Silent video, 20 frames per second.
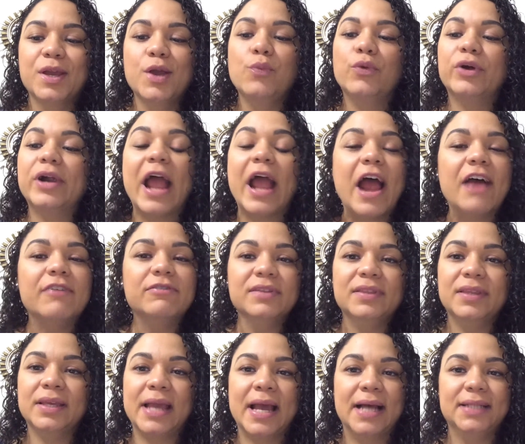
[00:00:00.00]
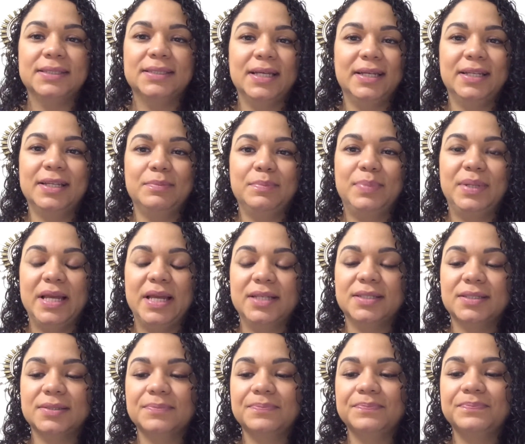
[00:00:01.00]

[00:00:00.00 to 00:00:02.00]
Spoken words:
where everything had taken place.